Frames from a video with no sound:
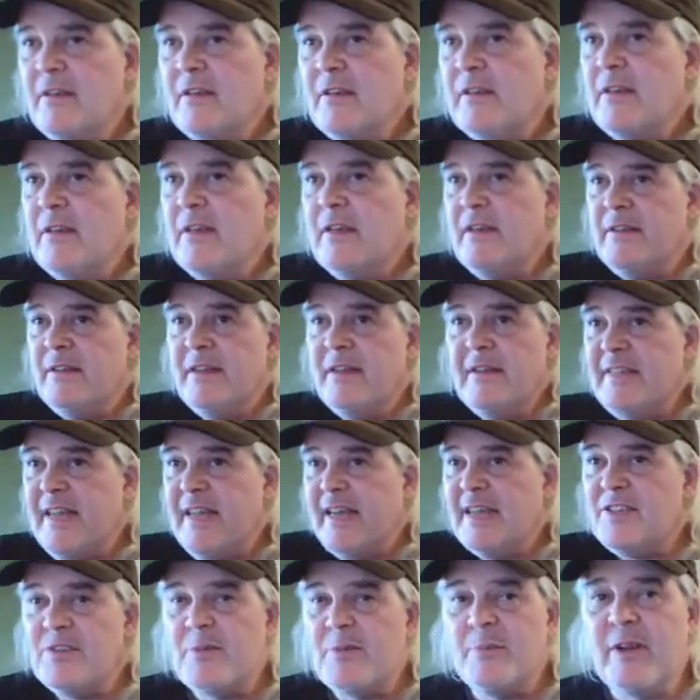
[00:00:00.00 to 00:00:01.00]
And
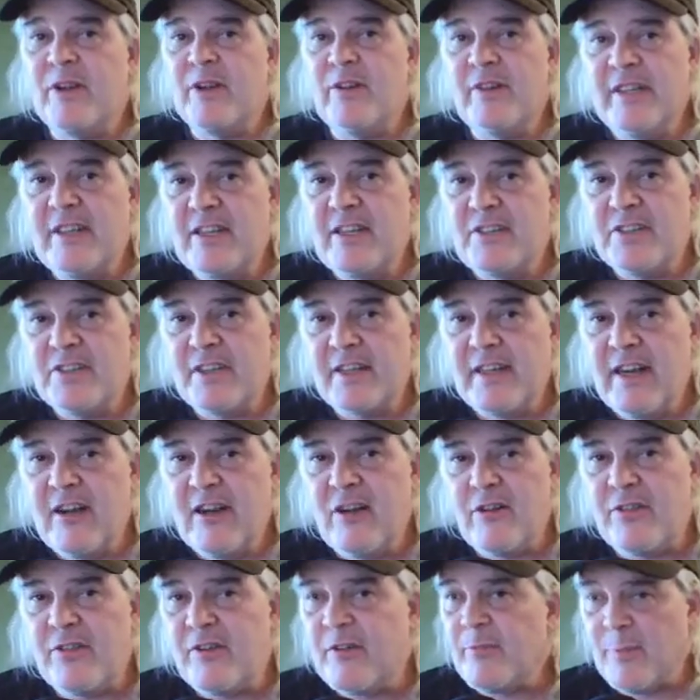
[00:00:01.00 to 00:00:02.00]
Daz apparently doesn't
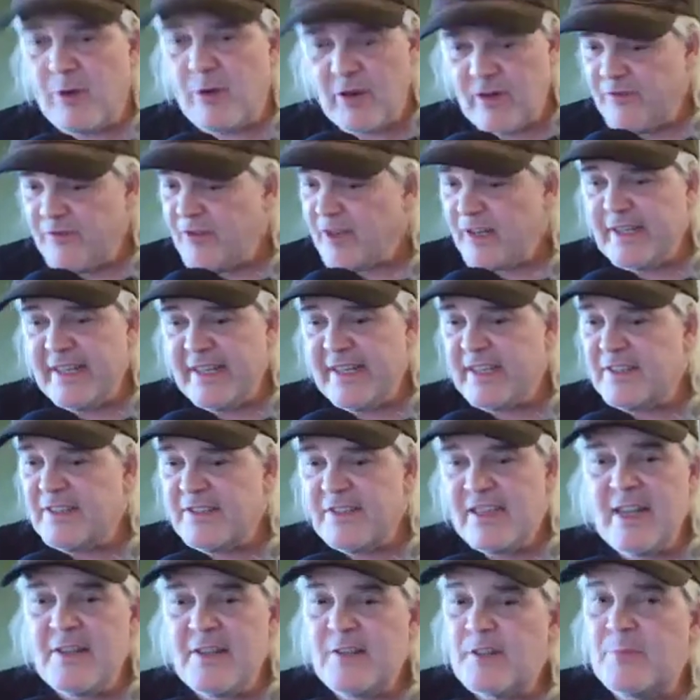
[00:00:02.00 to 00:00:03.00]
care. They're perfectly
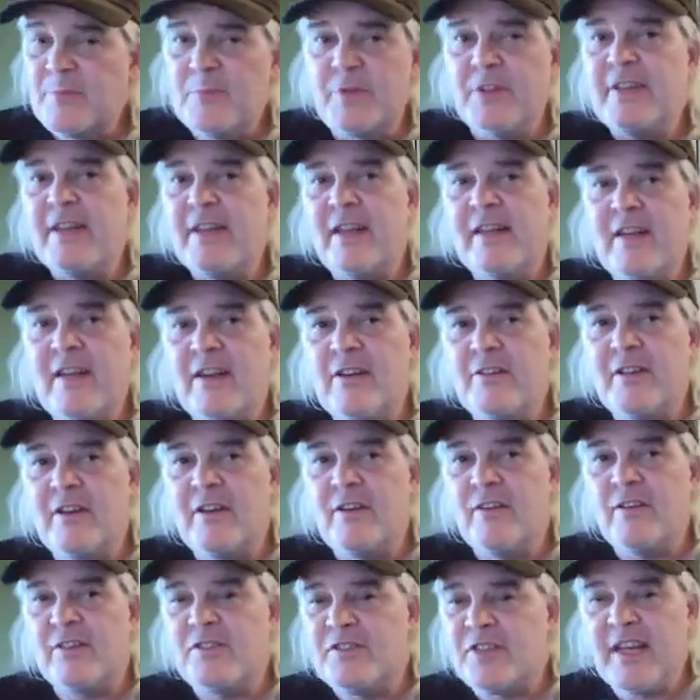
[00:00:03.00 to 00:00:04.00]
content to put that out
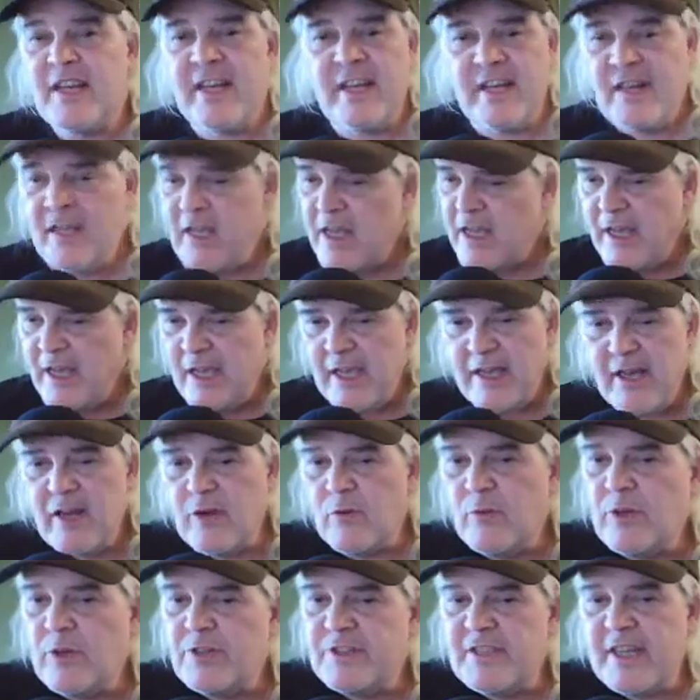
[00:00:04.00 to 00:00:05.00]
there and say, here,
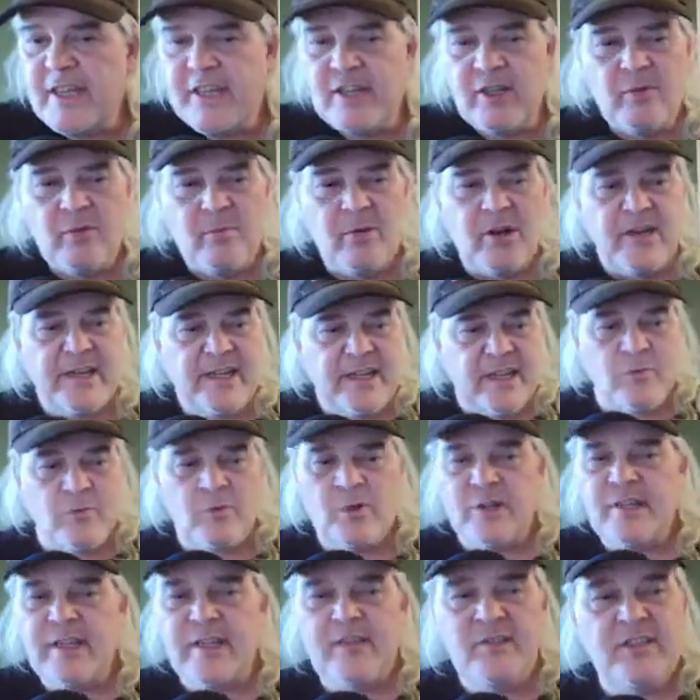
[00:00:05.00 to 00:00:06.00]
we'll take your money and
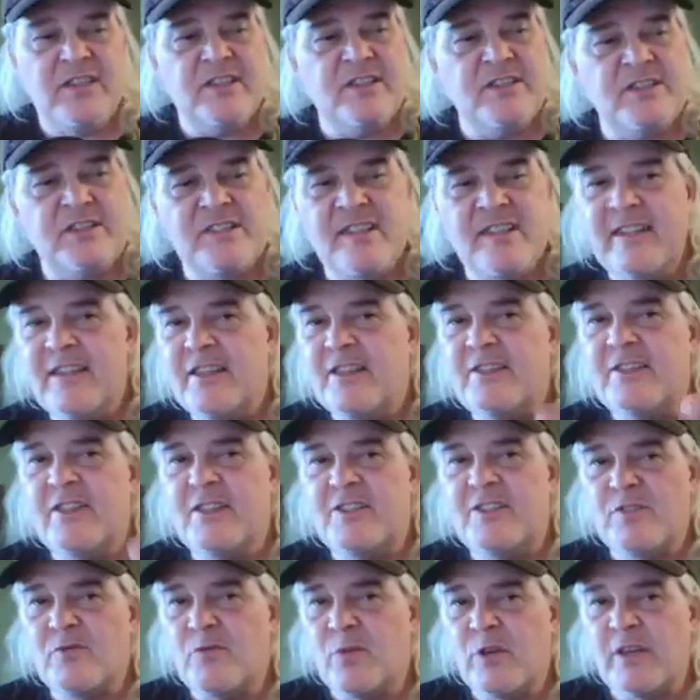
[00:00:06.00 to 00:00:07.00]
we'll give you this thing that
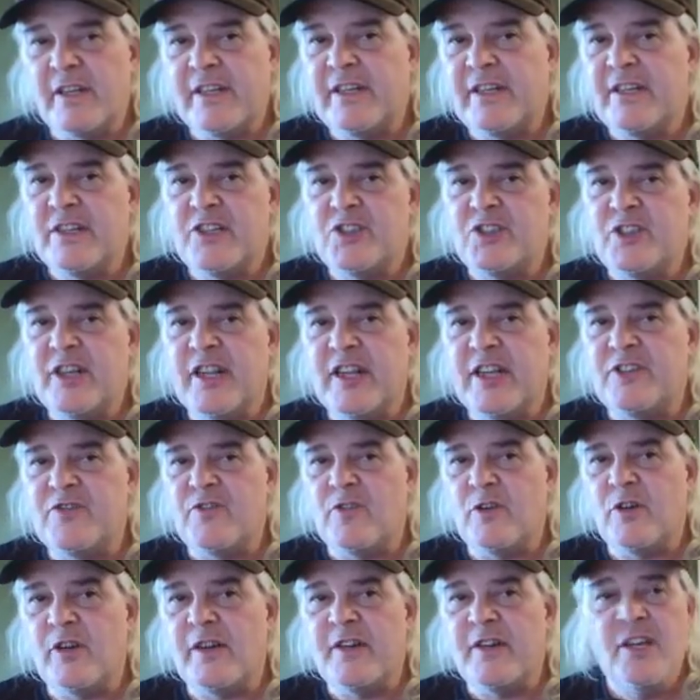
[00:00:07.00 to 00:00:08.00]
doesn't work in exchange
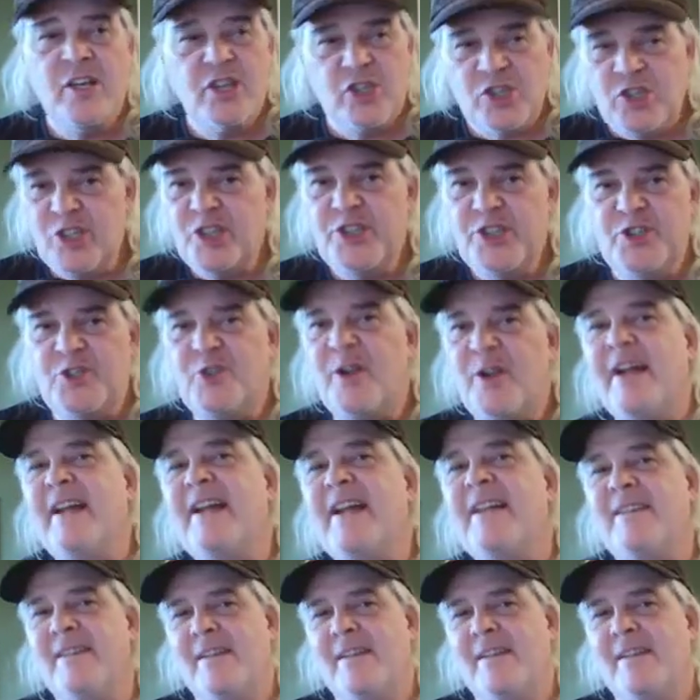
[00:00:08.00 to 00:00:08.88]
for it. Good trade.